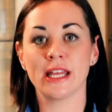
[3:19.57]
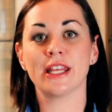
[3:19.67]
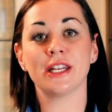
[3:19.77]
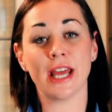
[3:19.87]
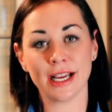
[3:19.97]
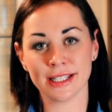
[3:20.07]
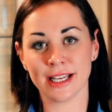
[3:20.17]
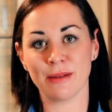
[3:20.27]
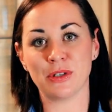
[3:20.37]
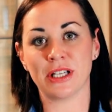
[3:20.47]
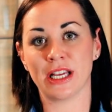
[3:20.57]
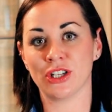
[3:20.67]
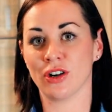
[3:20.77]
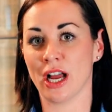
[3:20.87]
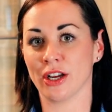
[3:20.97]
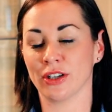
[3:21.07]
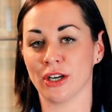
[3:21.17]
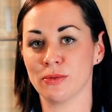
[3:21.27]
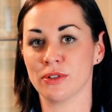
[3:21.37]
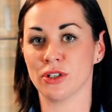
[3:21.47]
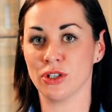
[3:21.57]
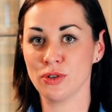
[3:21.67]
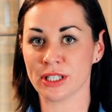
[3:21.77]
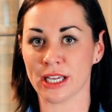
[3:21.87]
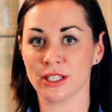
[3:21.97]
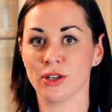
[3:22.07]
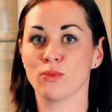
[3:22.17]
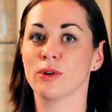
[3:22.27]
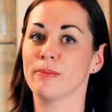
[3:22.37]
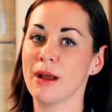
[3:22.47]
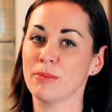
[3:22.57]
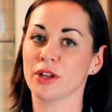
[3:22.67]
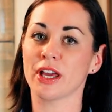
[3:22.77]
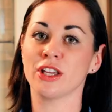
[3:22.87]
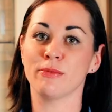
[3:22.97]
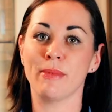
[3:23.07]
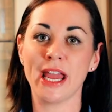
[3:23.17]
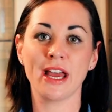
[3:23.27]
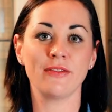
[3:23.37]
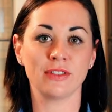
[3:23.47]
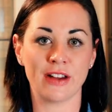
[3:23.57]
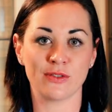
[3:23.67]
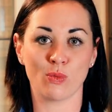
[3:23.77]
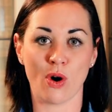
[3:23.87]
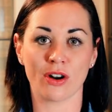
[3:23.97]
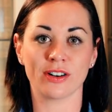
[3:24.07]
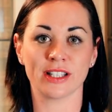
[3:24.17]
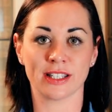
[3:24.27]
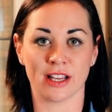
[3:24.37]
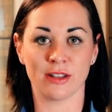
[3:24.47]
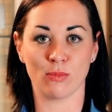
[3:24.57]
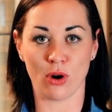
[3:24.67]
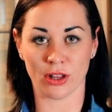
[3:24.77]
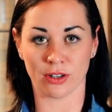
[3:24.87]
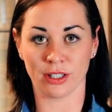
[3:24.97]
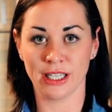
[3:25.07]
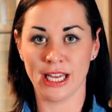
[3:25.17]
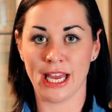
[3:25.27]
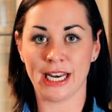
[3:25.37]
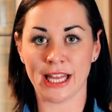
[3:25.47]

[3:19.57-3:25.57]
The next time you take your iron out to use it, remember that you may have left water inside the boiler, and